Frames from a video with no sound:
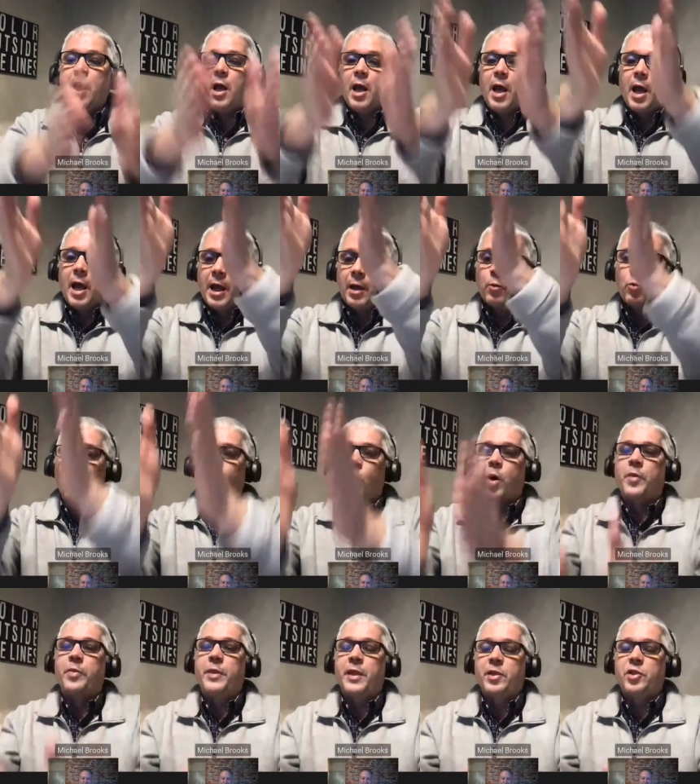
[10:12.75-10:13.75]
and one
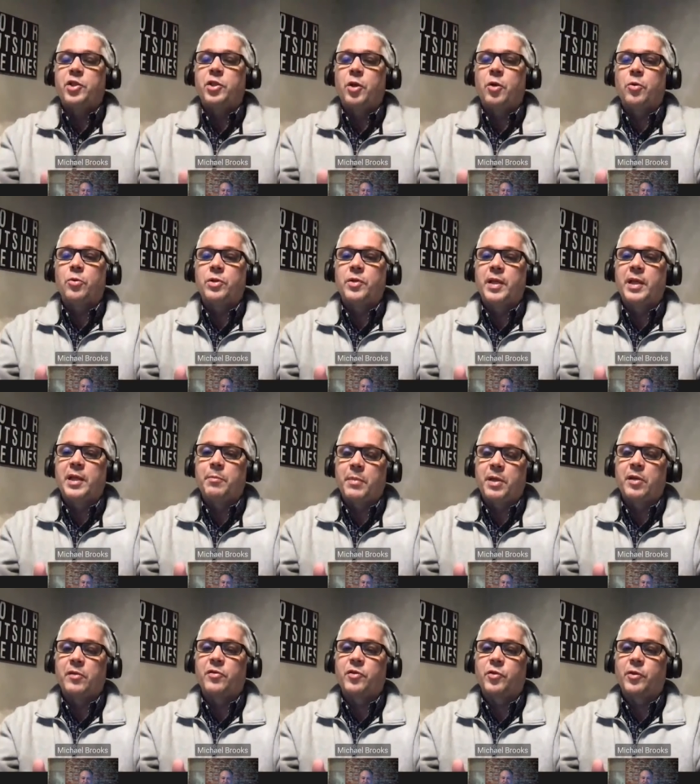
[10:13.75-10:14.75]
that shows the
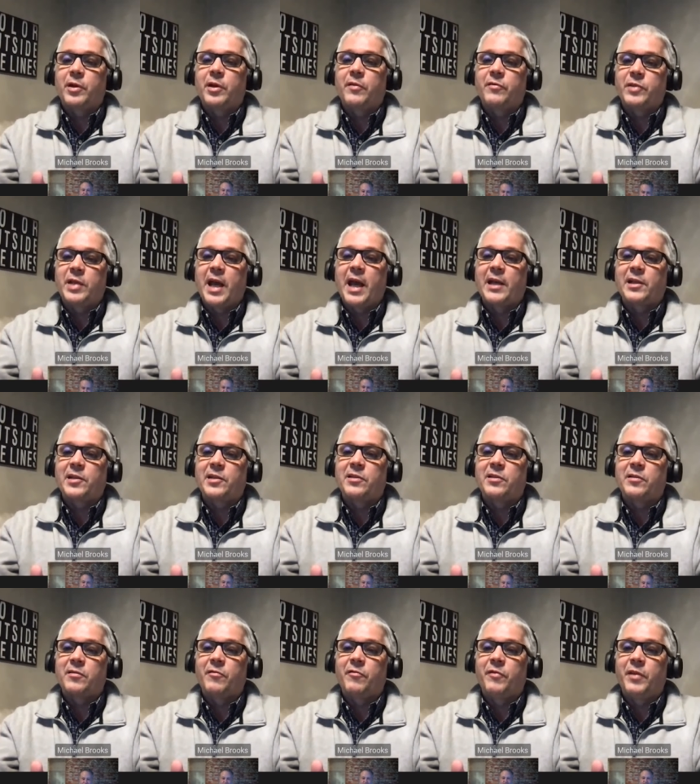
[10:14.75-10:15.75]
administrative
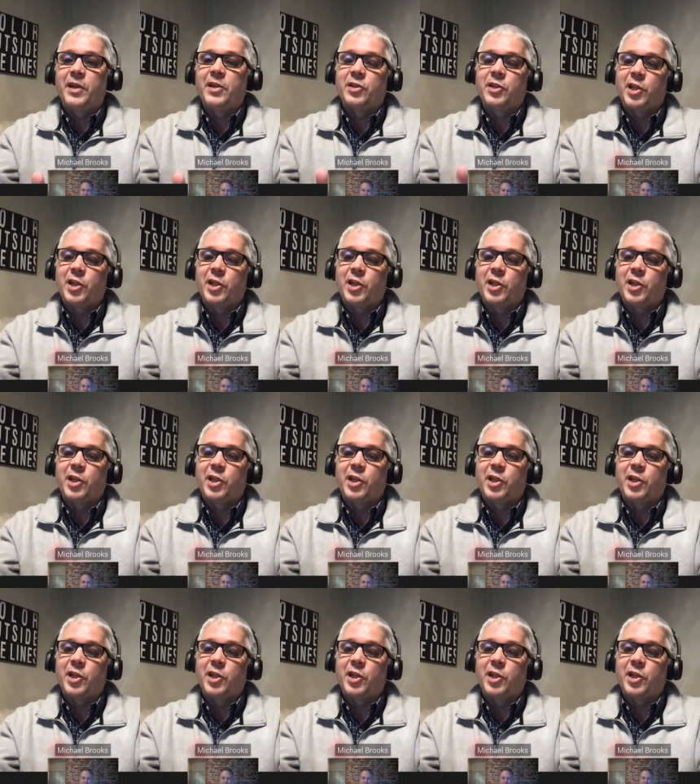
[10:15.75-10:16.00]
taxes and fees.